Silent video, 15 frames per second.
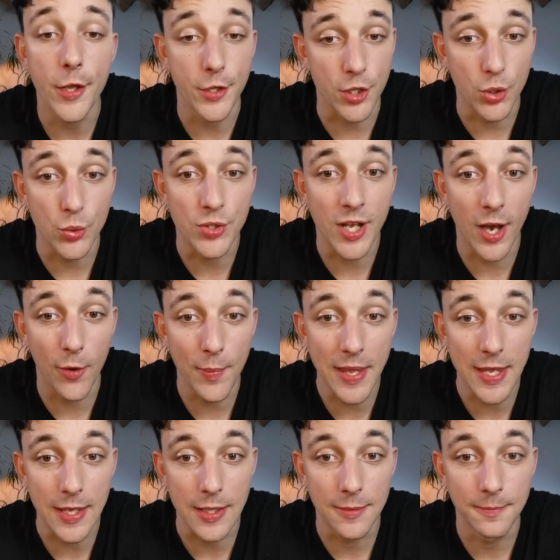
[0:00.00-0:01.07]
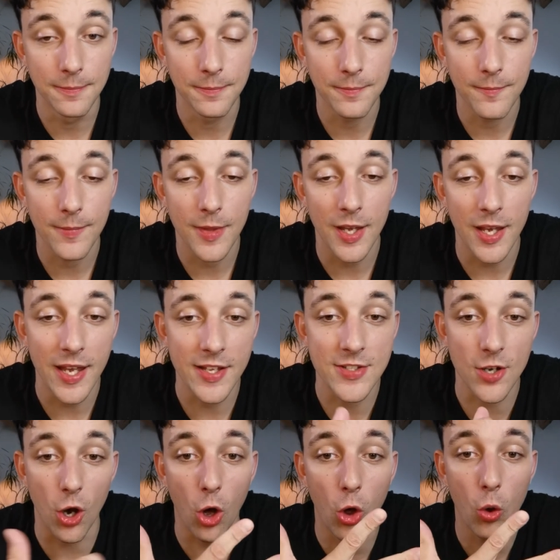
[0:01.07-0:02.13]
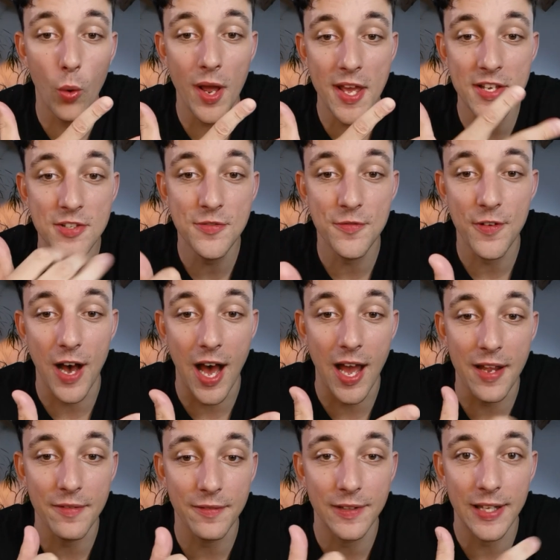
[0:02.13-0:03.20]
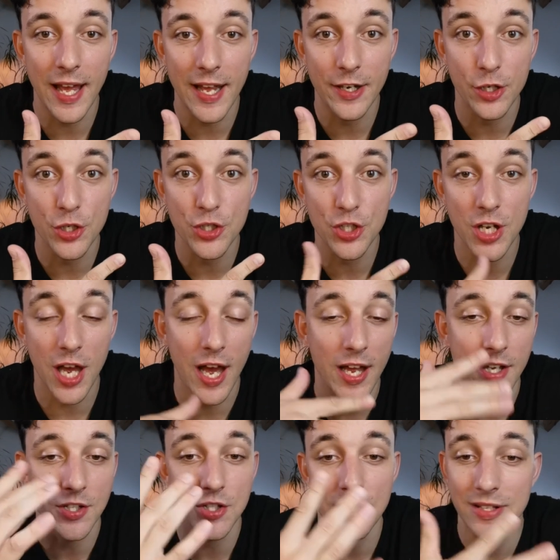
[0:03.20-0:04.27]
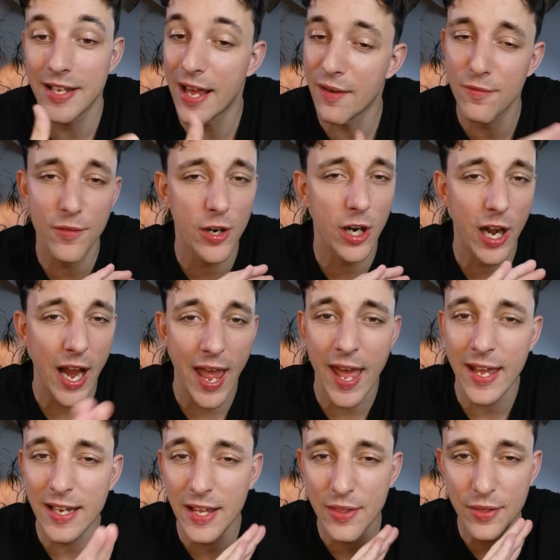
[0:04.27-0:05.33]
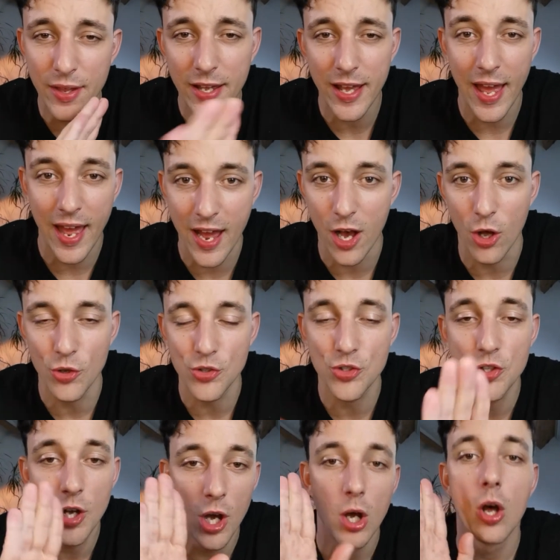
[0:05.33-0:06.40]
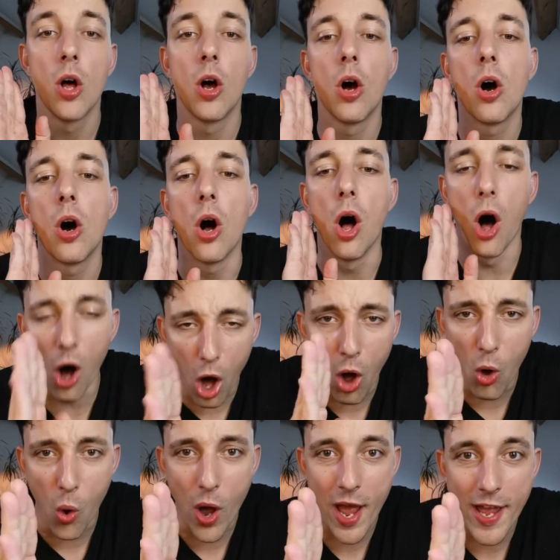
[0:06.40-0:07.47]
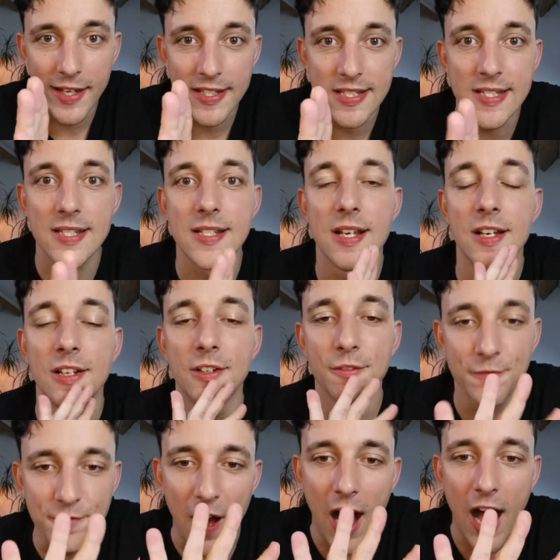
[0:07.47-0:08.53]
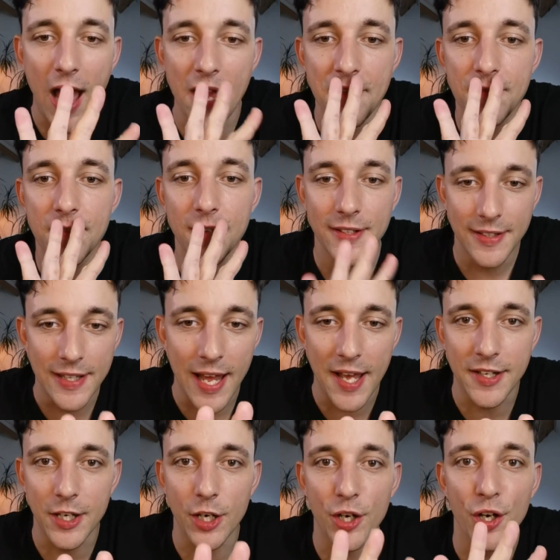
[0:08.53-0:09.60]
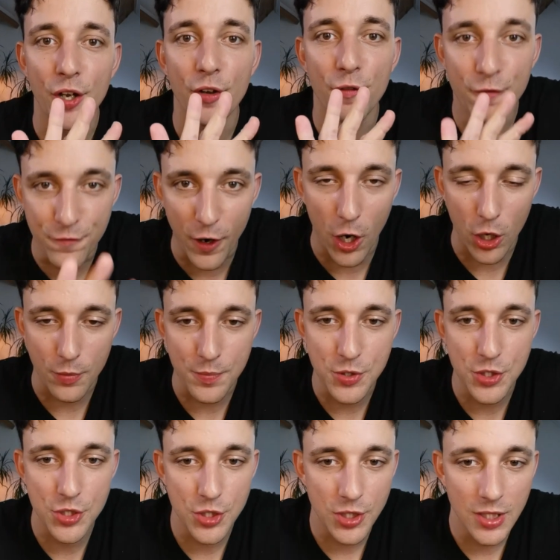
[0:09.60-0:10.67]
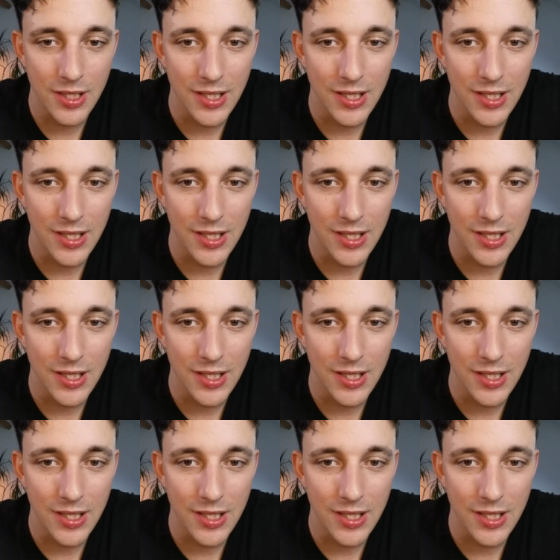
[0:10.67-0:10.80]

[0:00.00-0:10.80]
You tell me. It's always 5 letters, guys. Never anything else. Always 5-letter verbs.